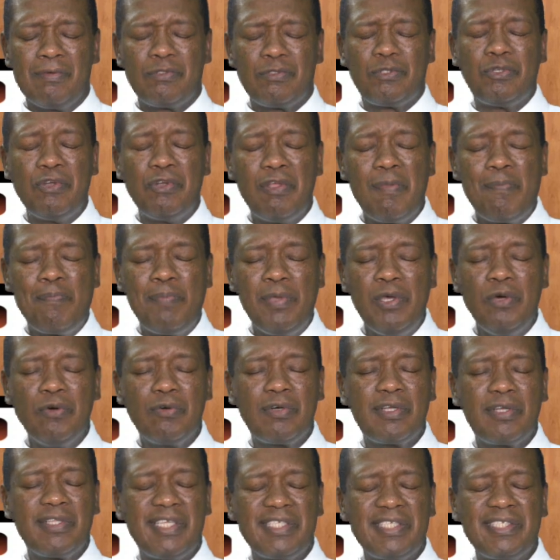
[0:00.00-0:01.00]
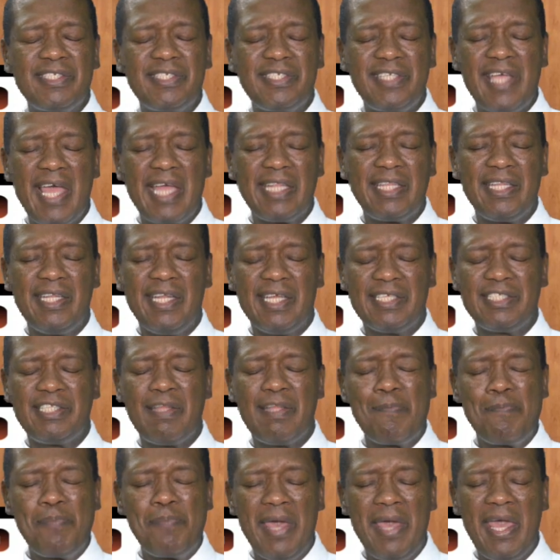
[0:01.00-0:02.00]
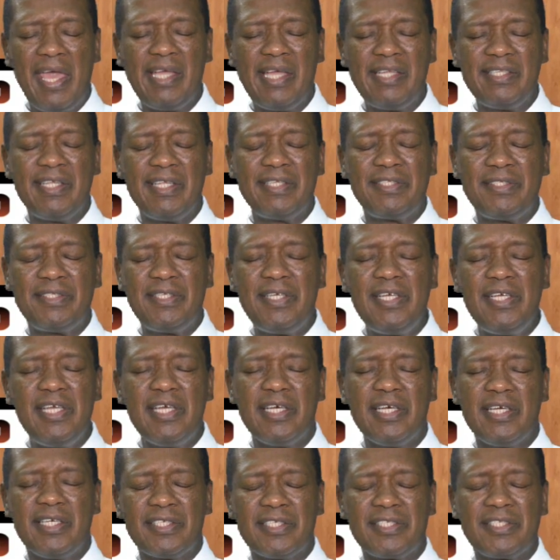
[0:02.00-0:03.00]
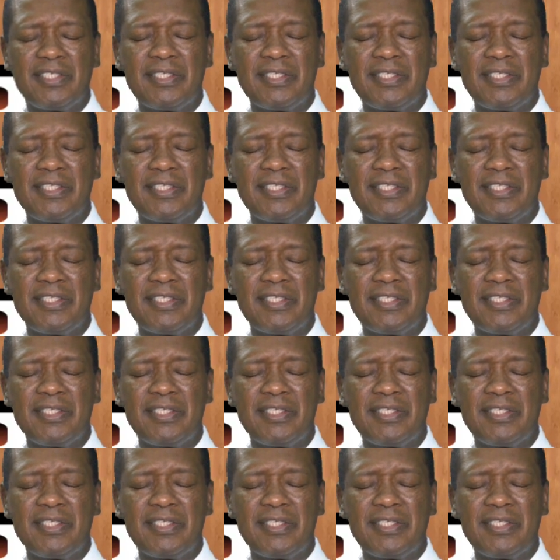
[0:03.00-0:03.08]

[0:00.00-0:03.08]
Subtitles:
To rebuke the sadness, the pain, the tears.